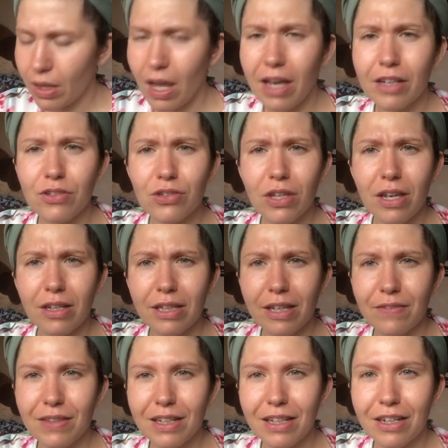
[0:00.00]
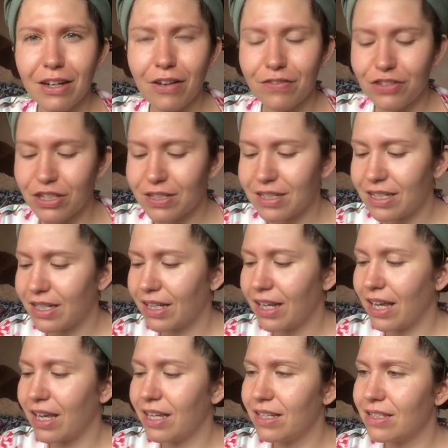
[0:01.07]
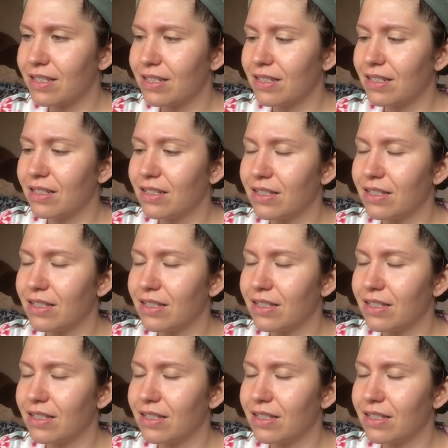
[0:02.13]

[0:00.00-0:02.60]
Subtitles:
actually I'll leave the lid off just in case.